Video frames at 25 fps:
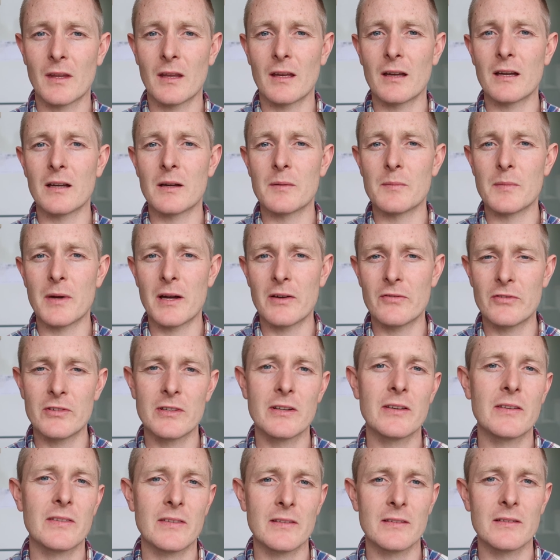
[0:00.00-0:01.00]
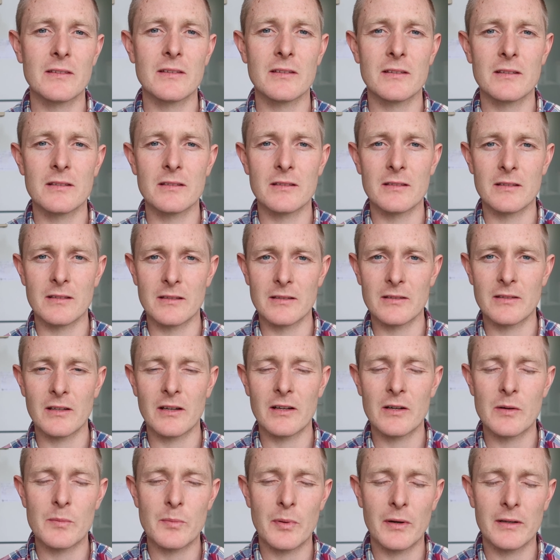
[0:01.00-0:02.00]
Have a listen to the
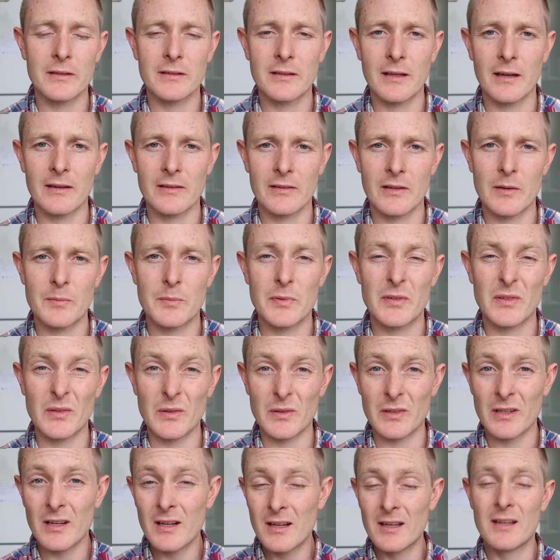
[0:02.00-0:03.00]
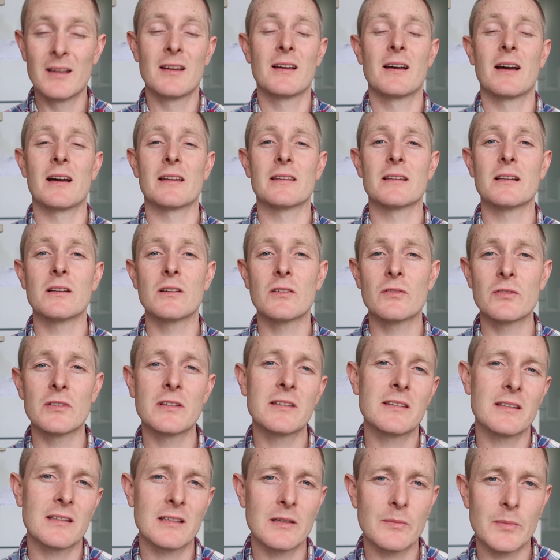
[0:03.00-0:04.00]
entire podcast episode. And the
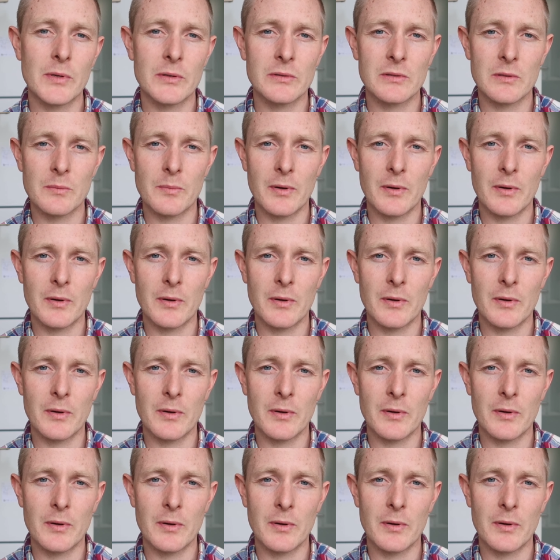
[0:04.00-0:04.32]
lovely thing about